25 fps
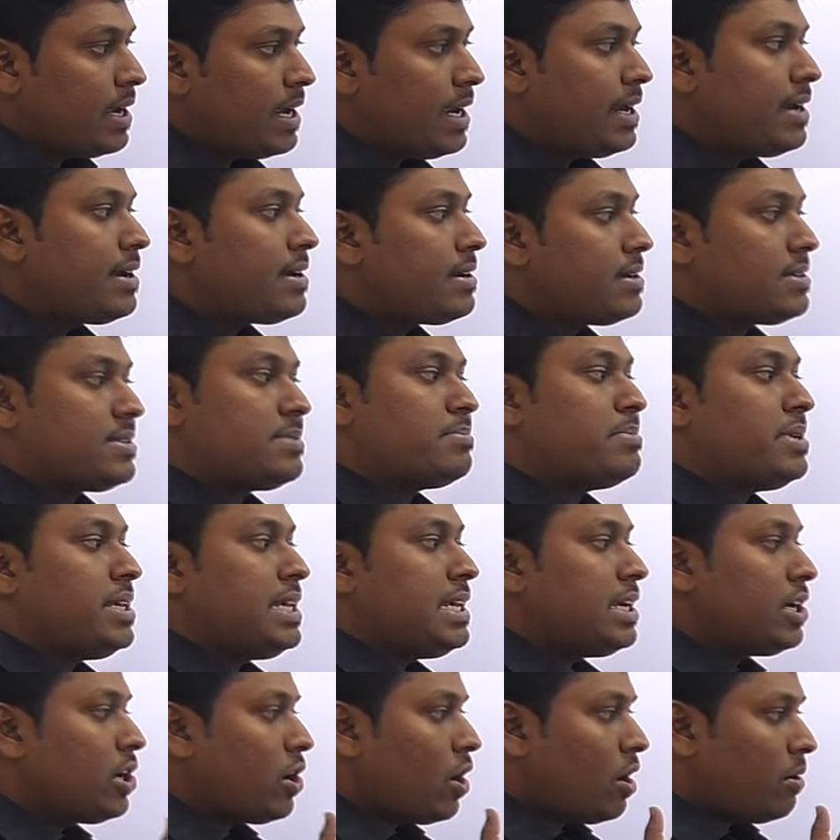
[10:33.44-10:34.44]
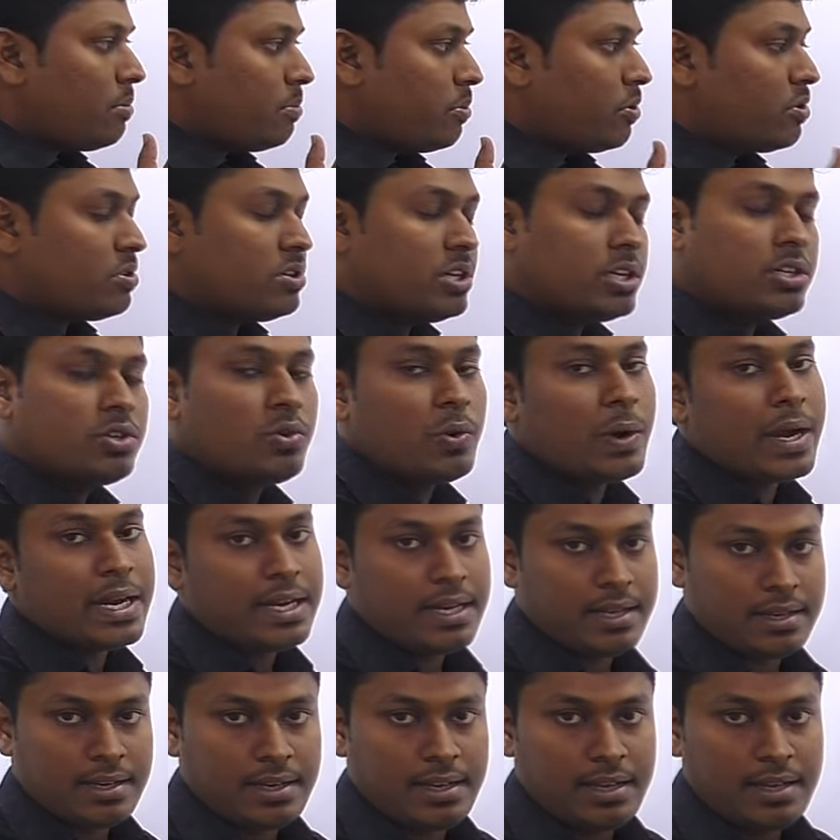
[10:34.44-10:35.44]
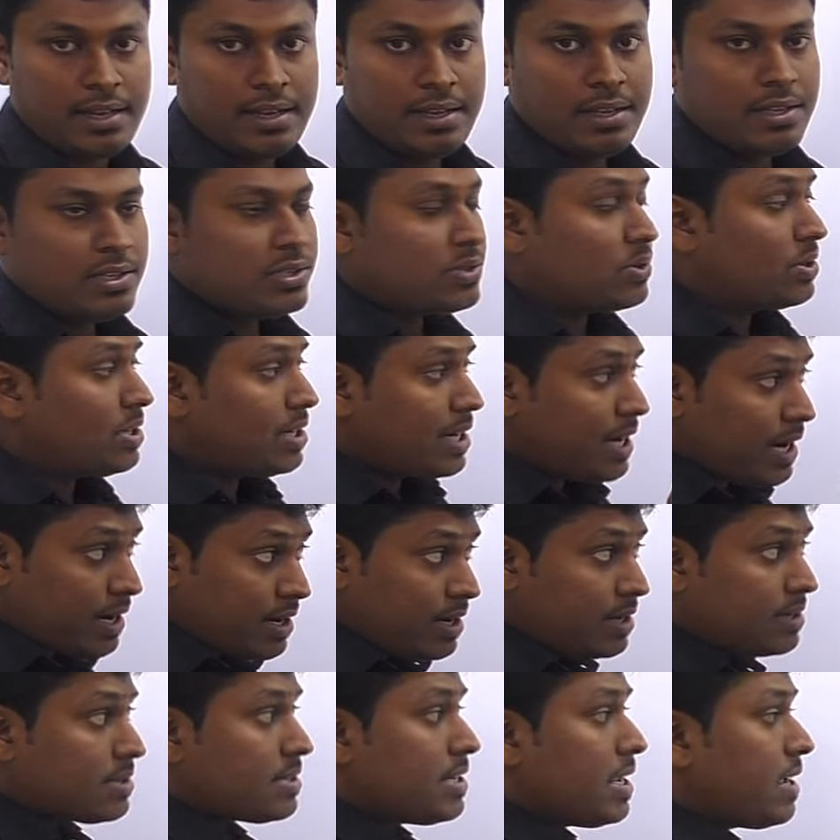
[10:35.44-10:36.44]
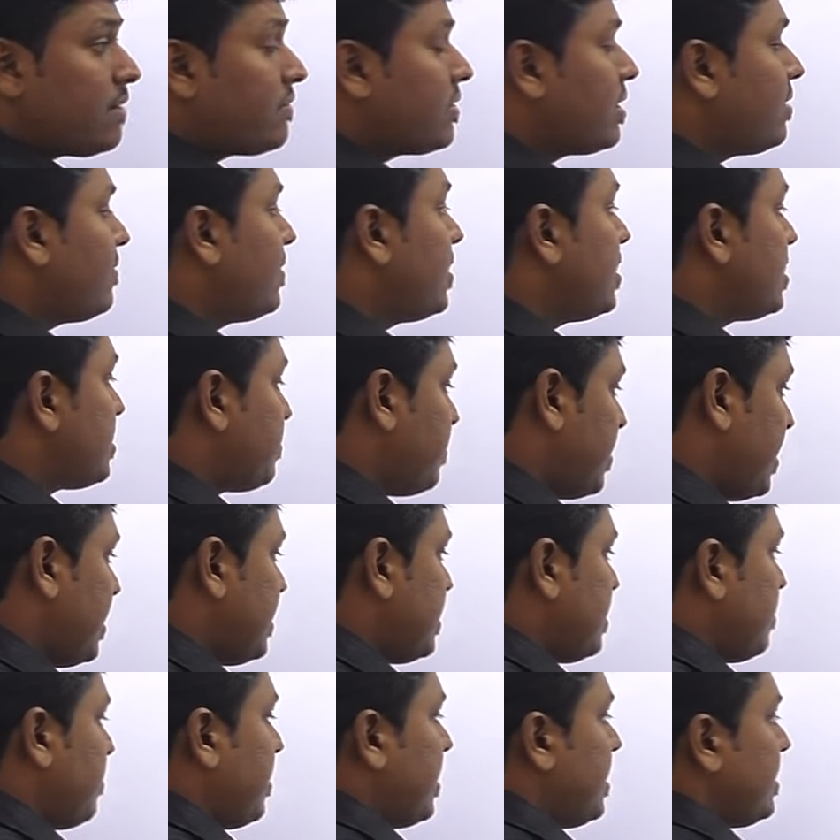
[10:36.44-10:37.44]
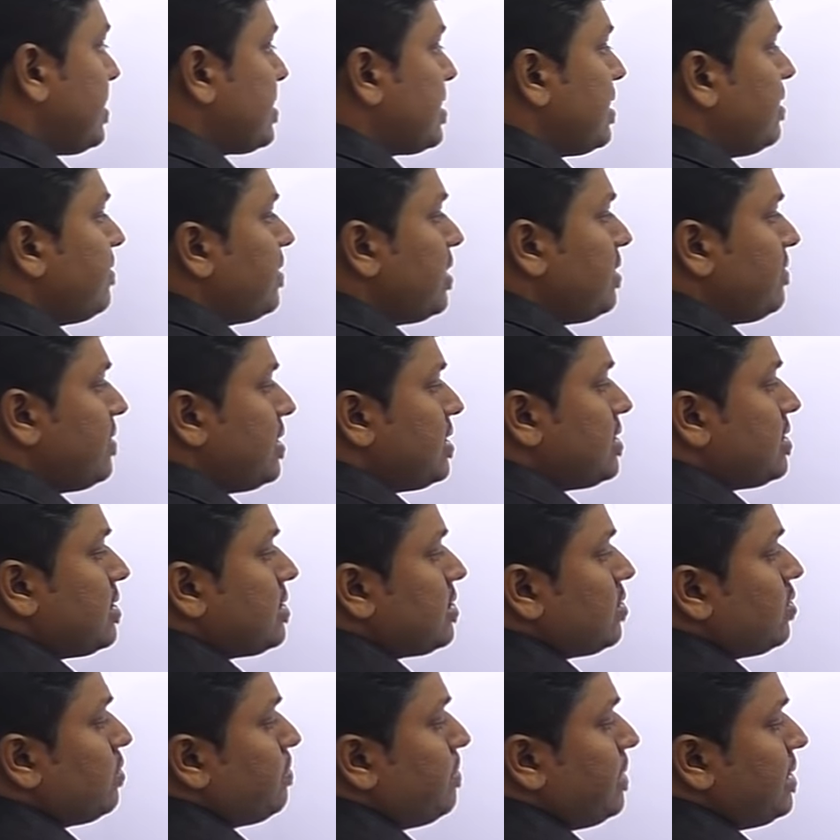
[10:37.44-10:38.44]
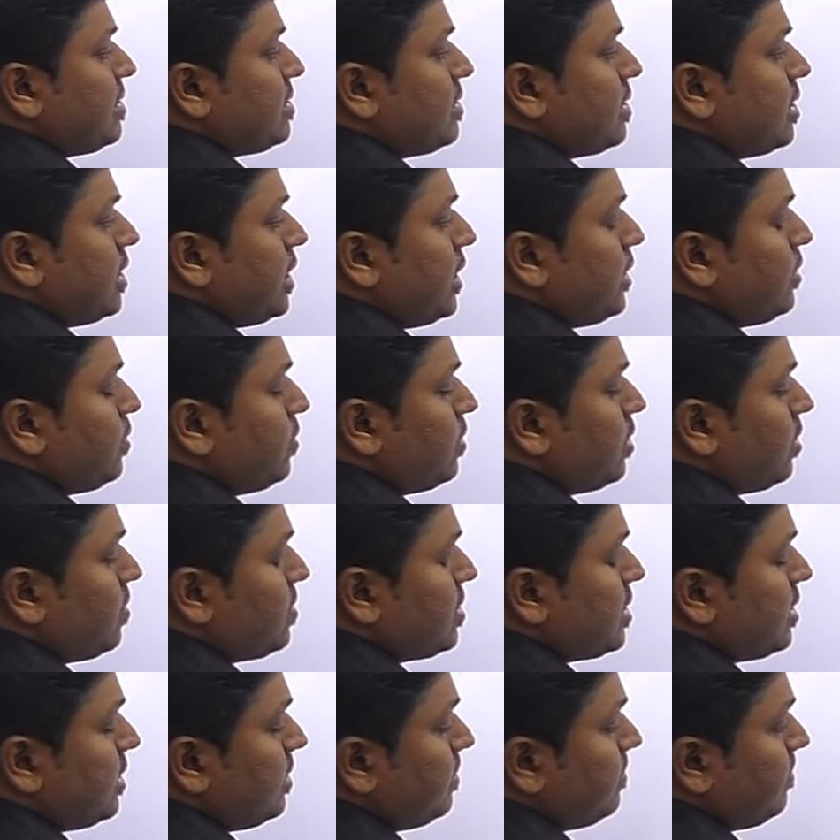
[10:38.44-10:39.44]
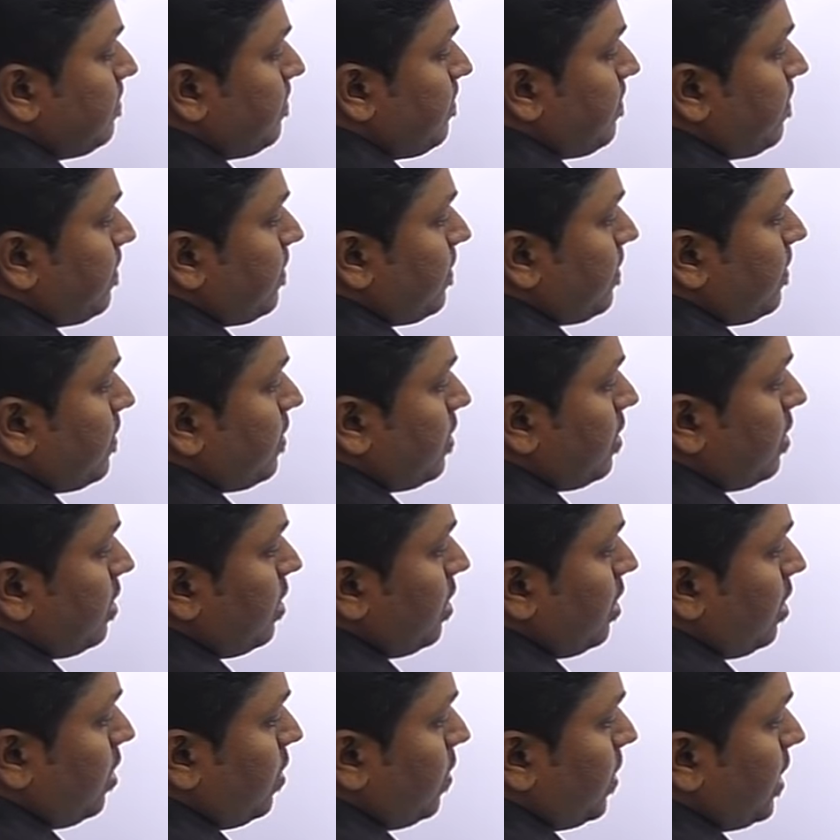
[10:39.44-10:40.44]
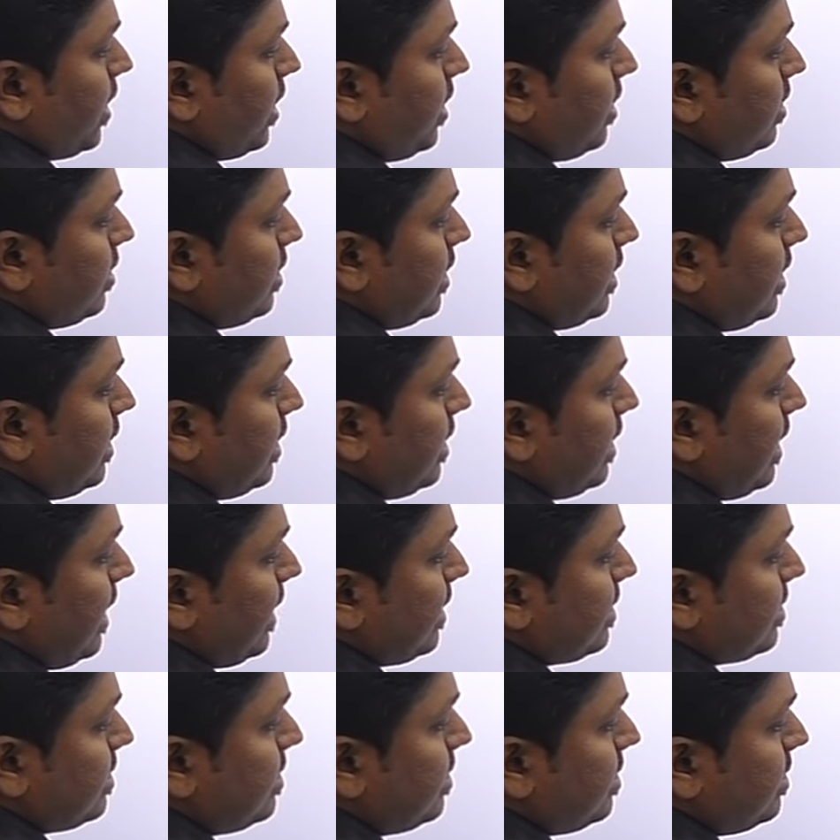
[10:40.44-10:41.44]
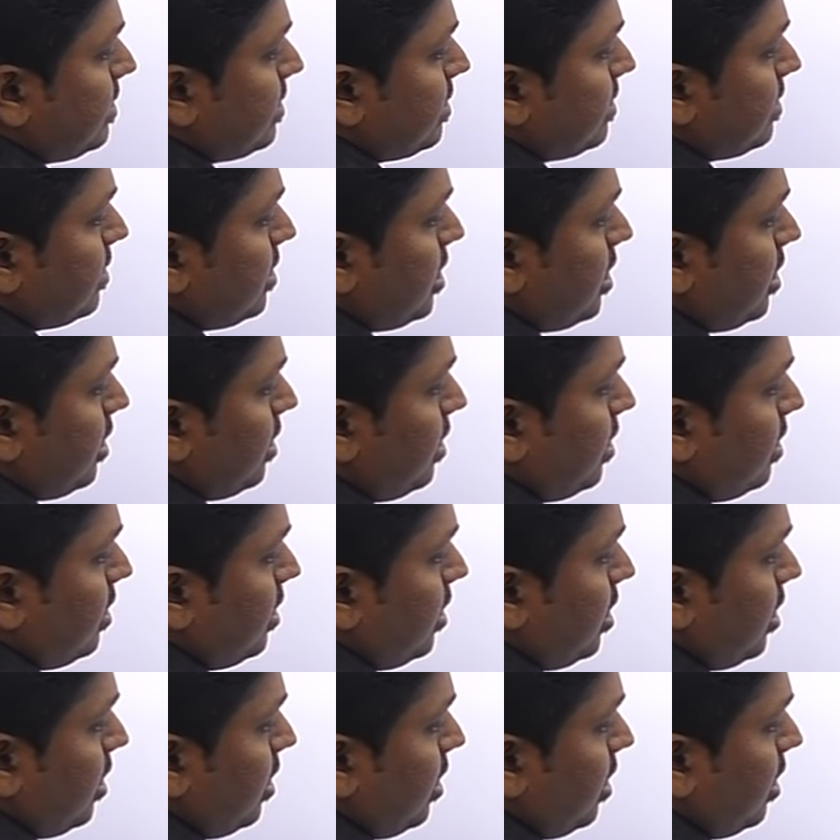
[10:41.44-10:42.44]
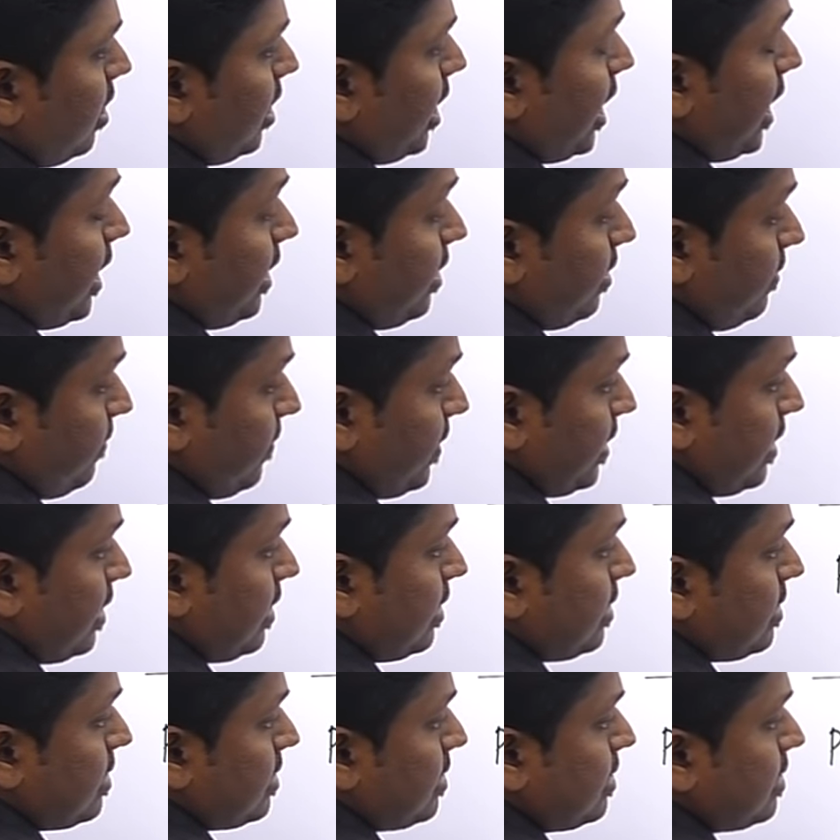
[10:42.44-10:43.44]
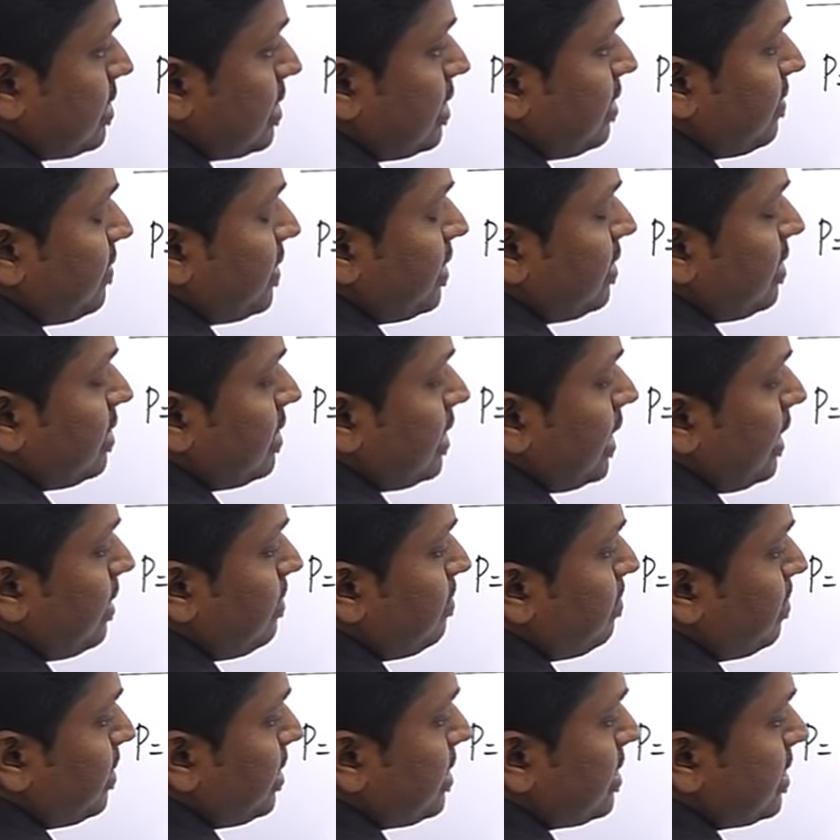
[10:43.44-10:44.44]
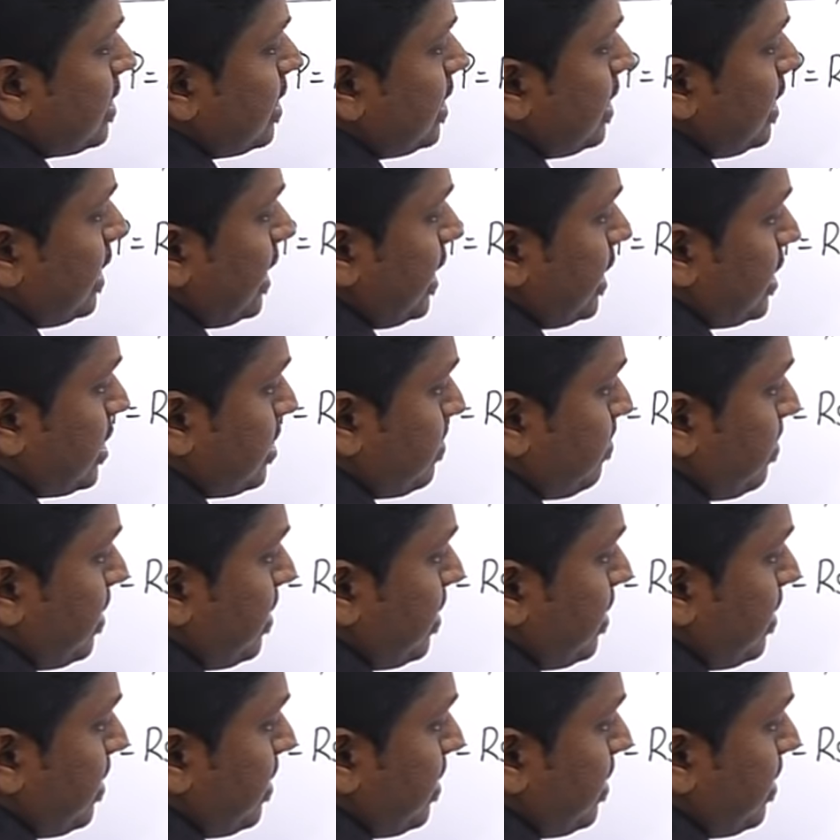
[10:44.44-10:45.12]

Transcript: interest being compounded quarterly. So the data they have given is principal is given, which is rupees 32,000. Okay, then next is rate of interest is given, 10%